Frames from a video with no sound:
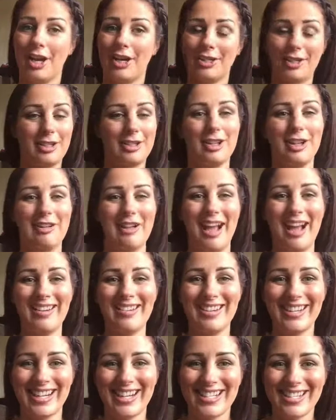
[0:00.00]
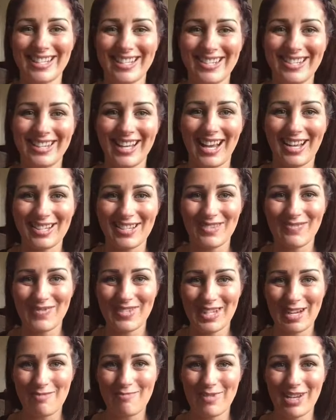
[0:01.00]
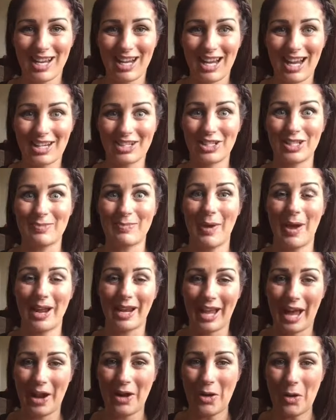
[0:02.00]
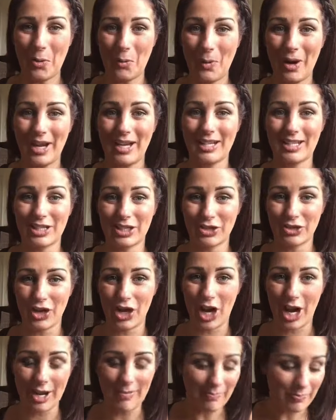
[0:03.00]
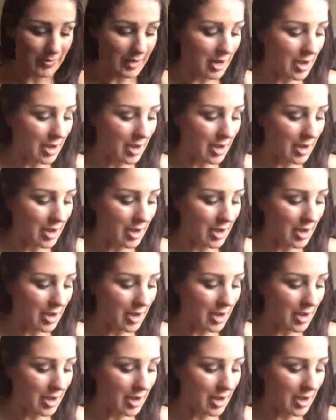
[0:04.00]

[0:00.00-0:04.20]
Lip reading: I don't know how you get 2,000% bigger lashes, but I cannot wait to try.